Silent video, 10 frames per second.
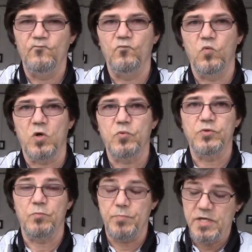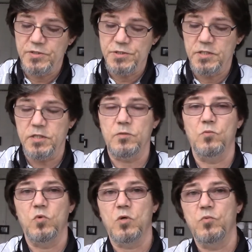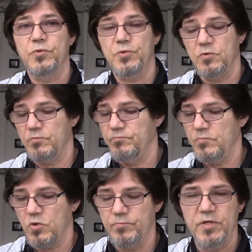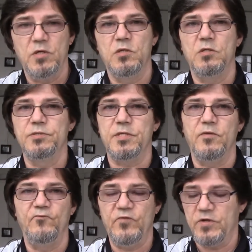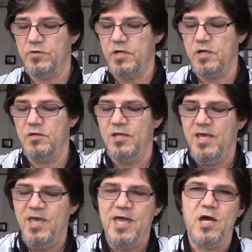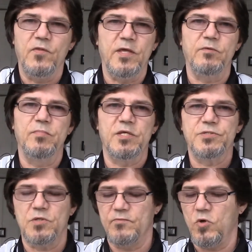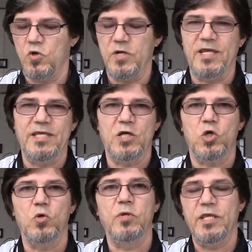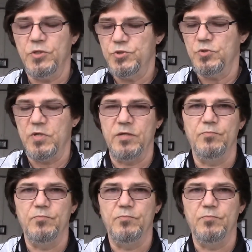work with her budget, work with her bills, and figure out how they can best serve her and get her into